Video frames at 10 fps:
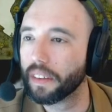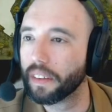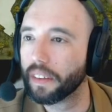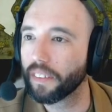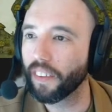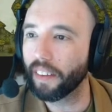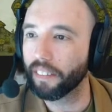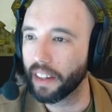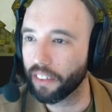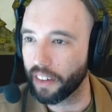There
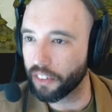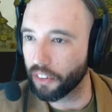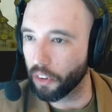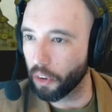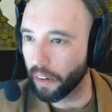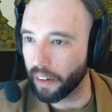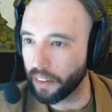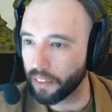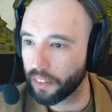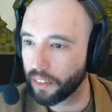probably is, and I just don't know where it
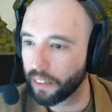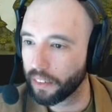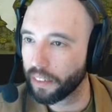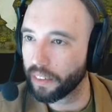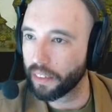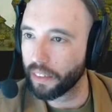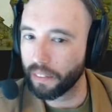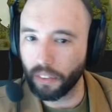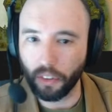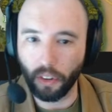is.
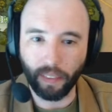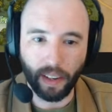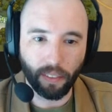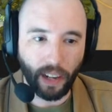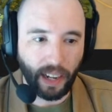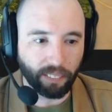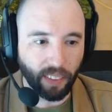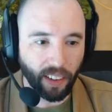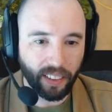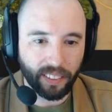We'll do it we'll
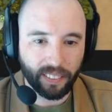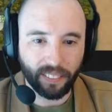eyeball it.